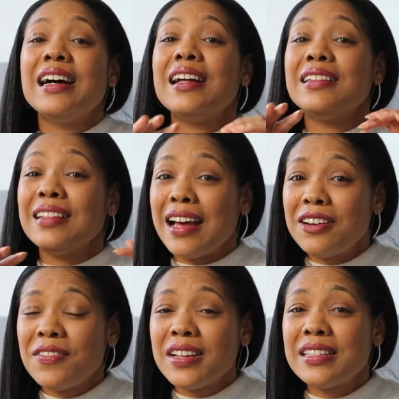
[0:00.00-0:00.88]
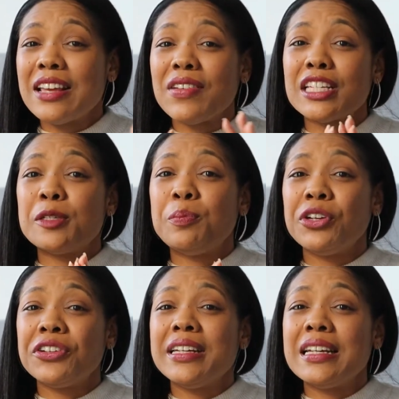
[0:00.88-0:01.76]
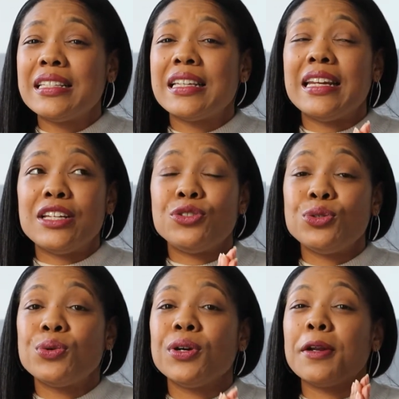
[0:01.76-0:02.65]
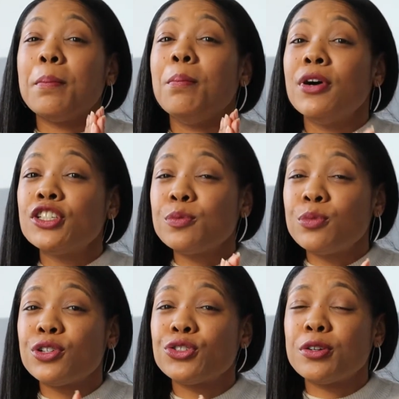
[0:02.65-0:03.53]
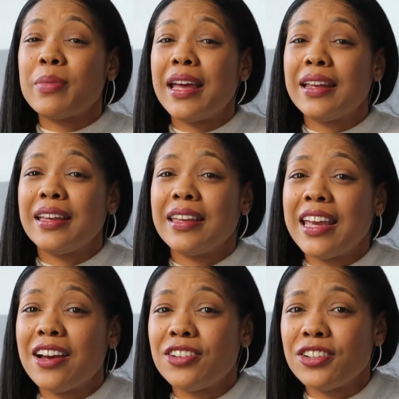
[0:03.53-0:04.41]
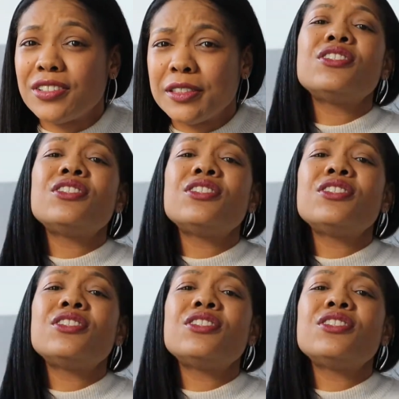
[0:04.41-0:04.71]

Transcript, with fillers: A lot of us have experienced and endured much more traumatic encounters.